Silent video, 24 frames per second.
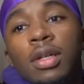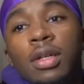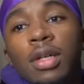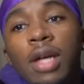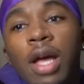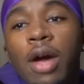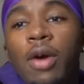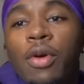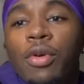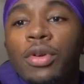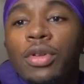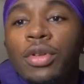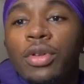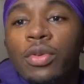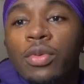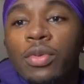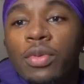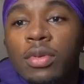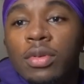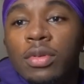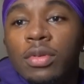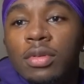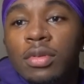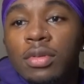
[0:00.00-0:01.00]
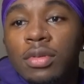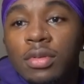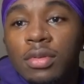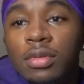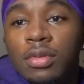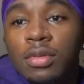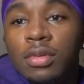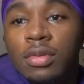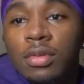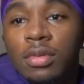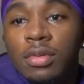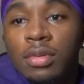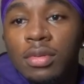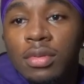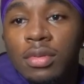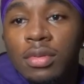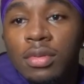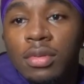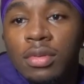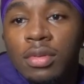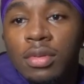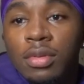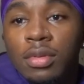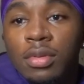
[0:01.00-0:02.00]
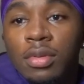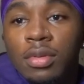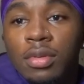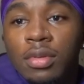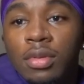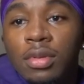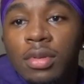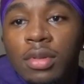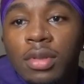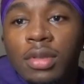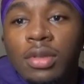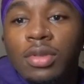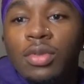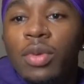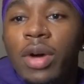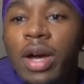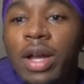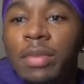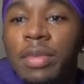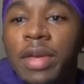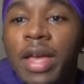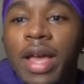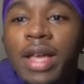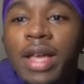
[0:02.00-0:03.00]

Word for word: How old are you? I'm seventeen. You gotta be